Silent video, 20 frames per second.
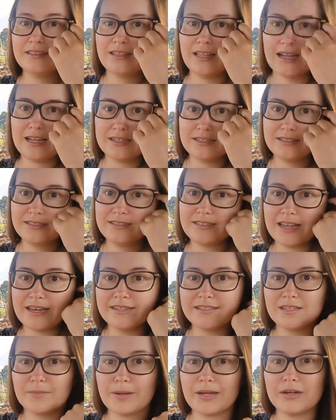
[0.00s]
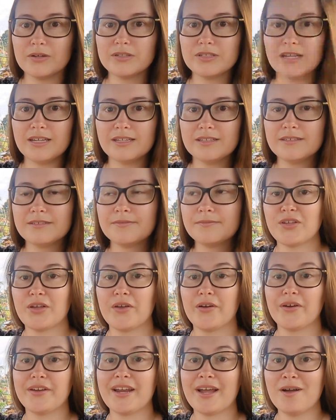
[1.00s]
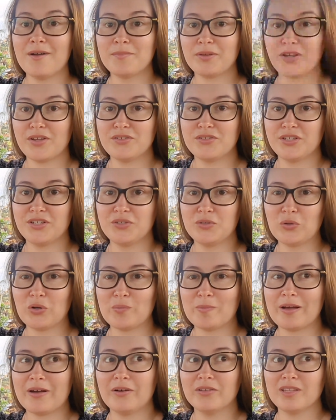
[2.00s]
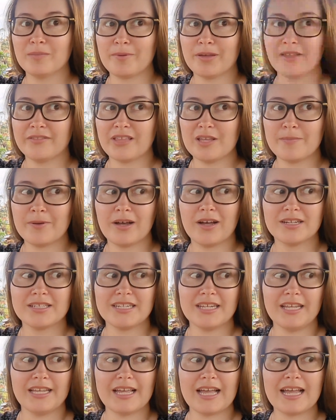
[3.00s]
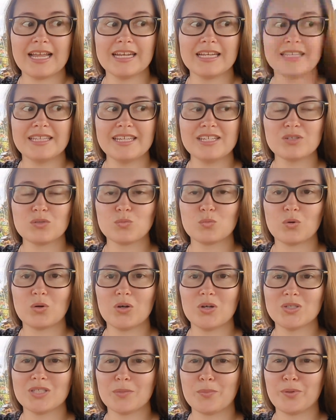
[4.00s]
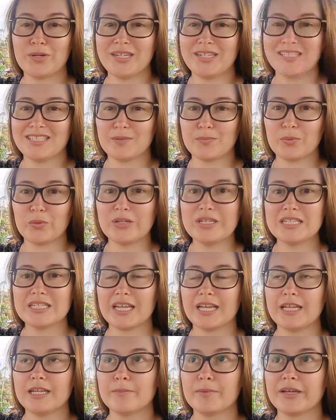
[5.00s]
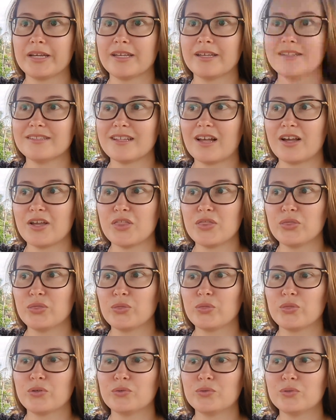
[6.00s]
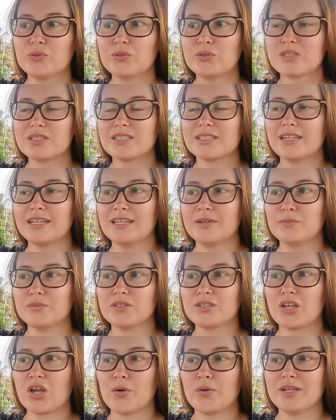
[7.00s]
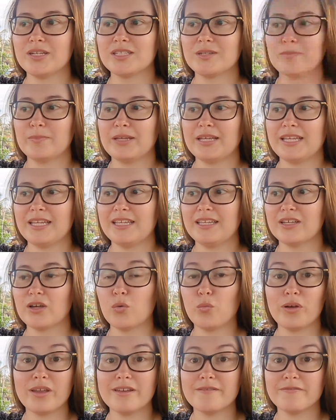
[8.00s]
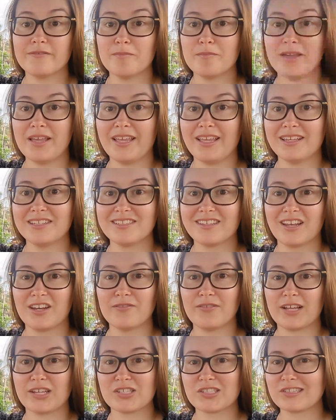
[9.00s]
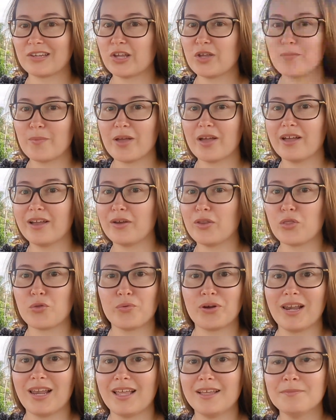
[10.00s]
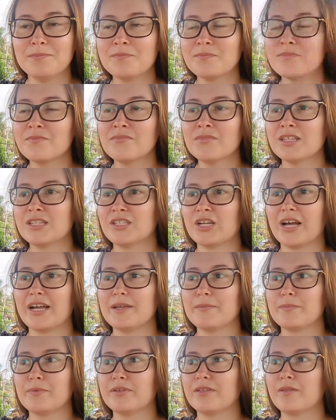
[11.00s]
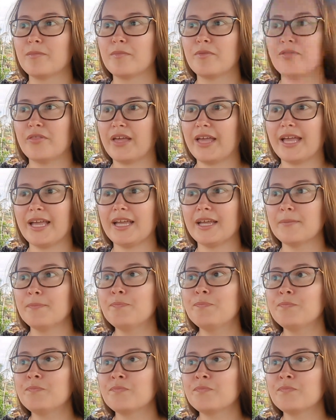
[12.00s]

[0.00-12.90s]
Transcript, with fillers: that sense about it. So now I'm going to talk about The Birthday Party, and this was pretty disappointing because I thought it was going to be a win for me. It's kind of like a slow burn thriller type thing.